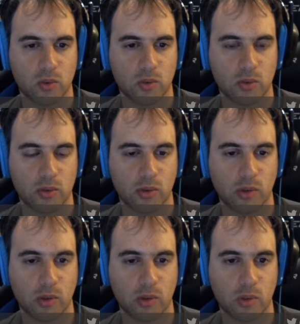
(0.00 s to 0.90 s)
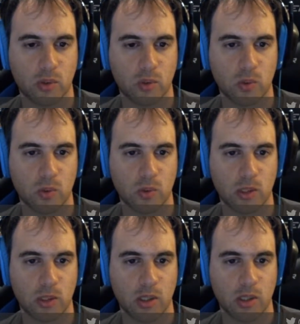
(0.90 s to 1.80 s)
So
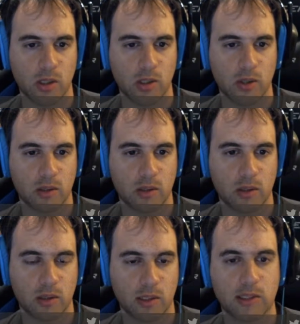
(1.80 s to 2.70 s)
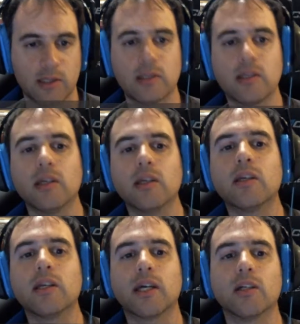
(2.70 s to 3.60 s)
let's see,
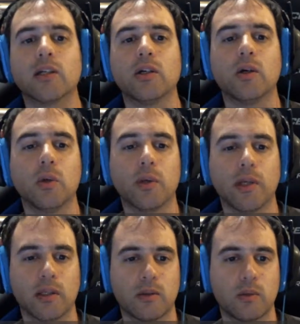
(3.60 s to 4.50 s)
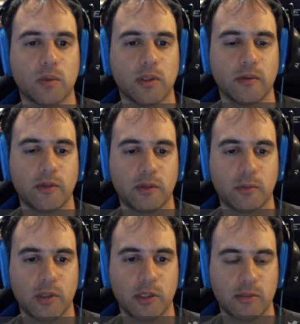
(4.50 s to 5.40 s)
he cannot go to any of these
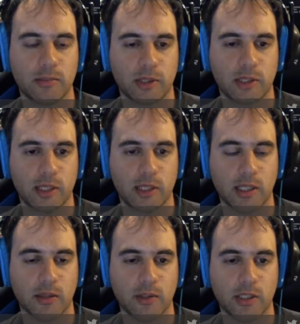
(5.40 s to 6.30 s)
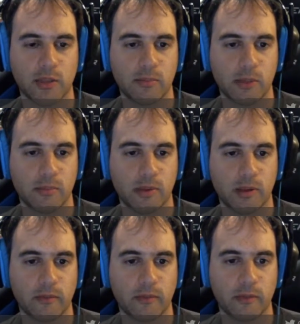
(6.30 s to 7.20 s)
squares, but he can reach my
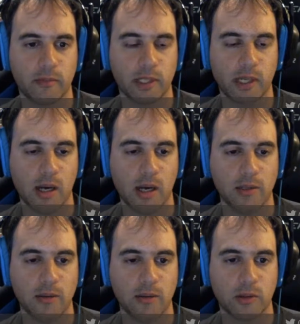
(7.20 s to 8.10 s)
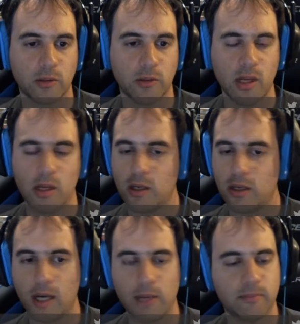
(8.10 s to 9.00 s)
pawn from behind. So
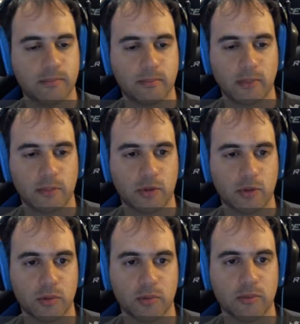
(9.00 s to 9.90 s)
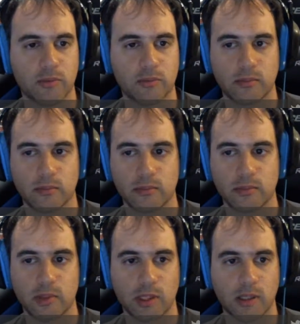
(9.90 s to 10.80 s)
I'm screwed.
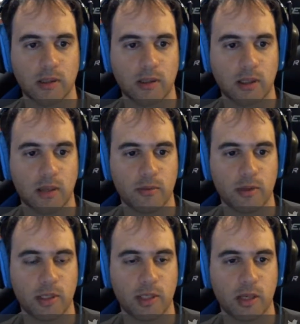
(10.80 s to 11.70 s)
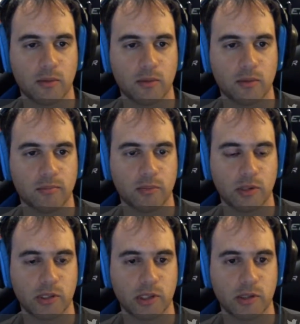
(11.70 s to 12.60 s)
Like, I have no idea how to
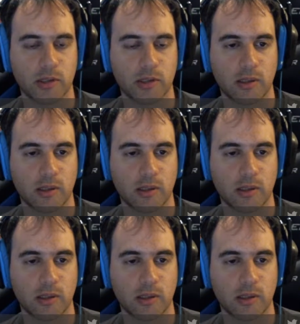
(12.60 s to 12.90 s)
proceed.